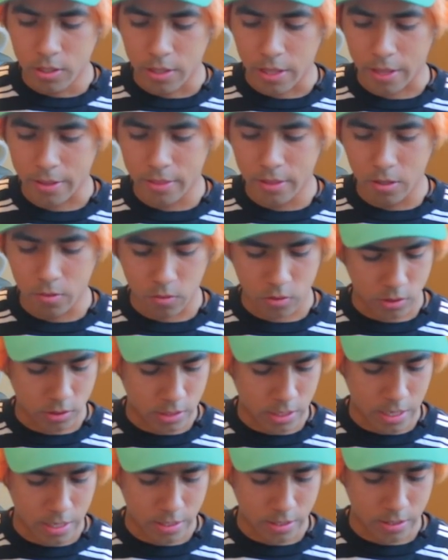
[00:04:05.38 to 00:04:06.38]
That thing
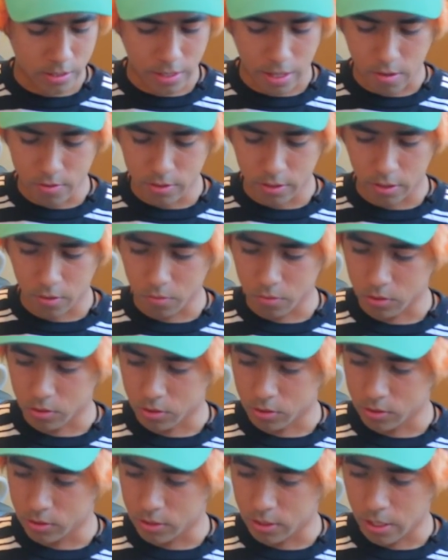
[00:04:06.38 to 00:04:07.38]

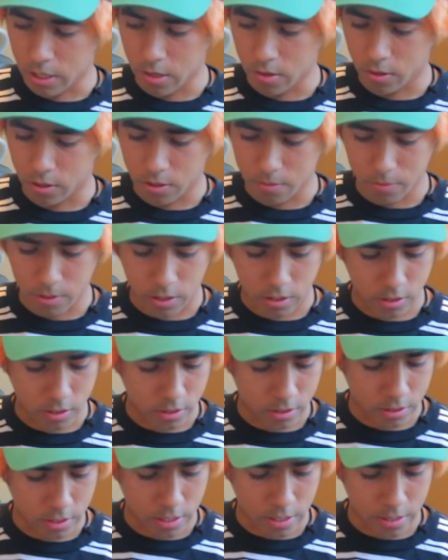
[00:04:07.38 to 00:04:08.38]
was scary, I'm not
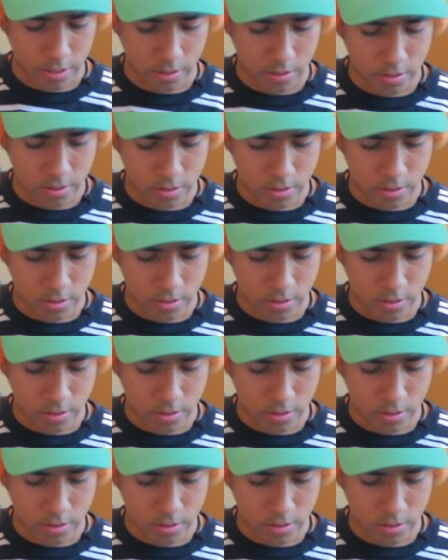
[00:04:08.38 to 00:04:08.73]
gonna lie.